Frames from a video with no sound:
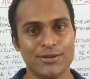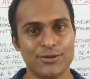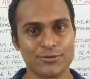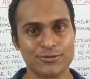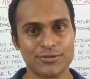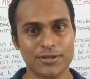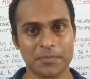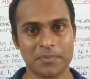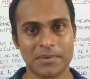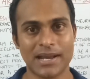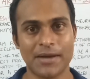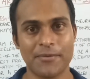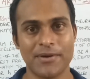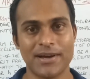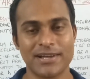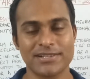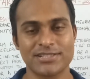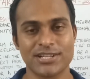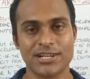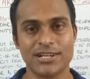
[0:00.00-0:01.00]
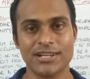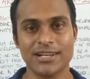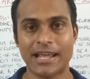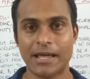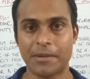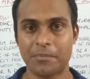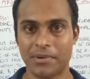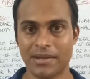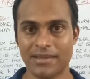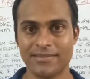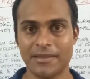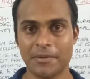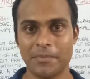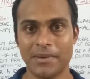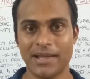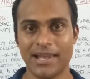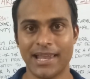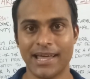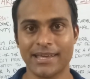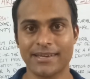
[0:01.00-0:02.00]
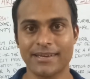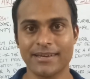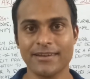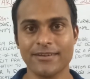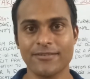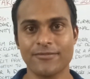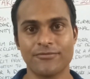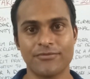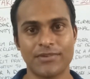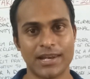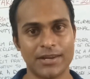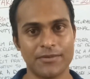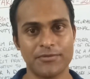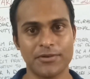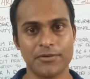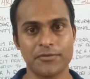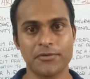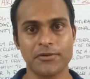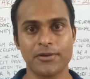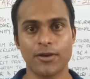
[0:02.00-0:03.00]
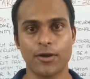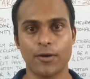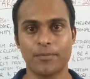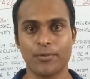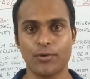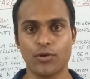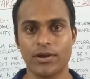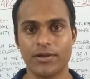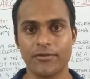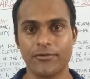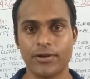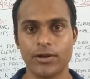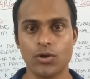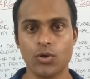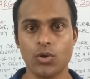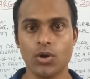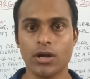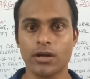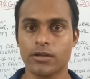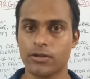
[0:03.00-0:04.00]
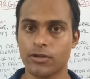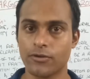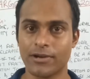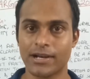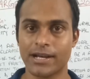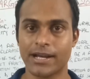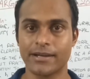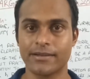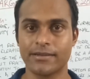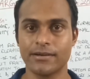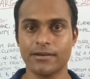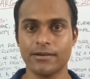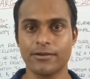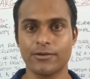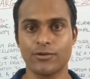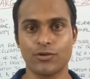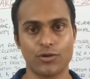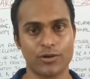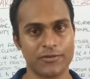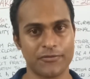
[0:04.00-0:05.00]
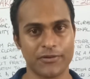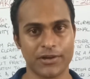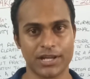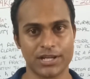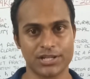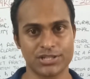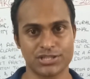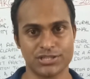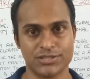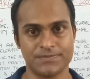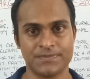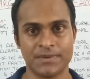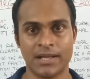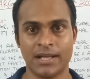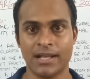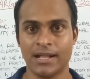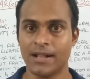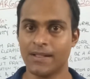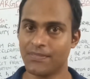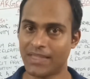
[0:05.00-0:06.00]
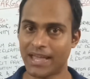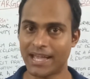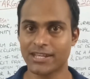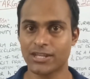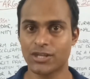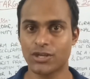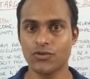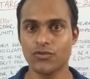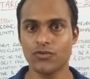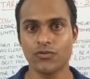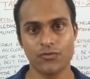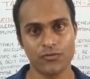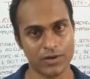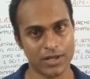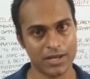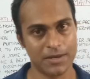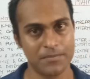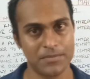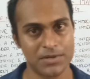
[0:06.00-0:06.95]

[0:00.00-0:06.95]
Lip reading: do subscribe our channel and press the bell icon. Whenever we will upload a video, you will get the notification. Thank you very